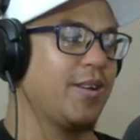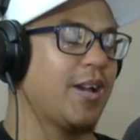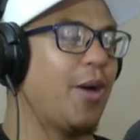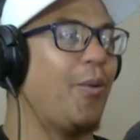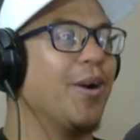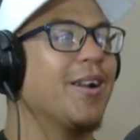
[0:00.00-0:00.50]

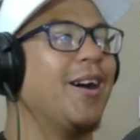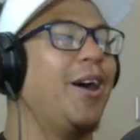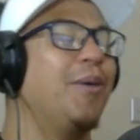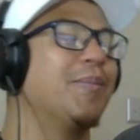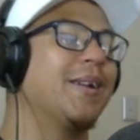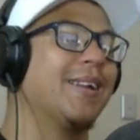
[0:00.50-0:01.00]
I wonder
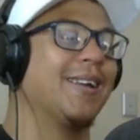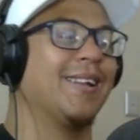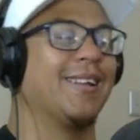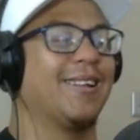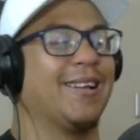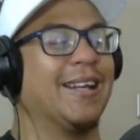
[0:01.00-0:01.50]
how
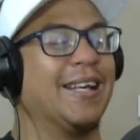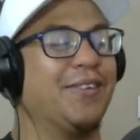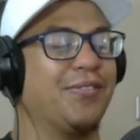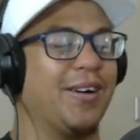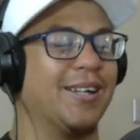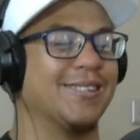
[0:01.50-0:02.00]
many
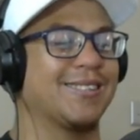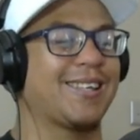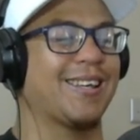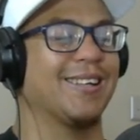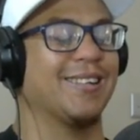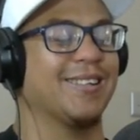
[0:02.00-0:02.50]
Levi's
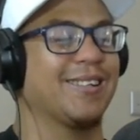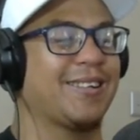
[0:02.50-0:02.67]
killed.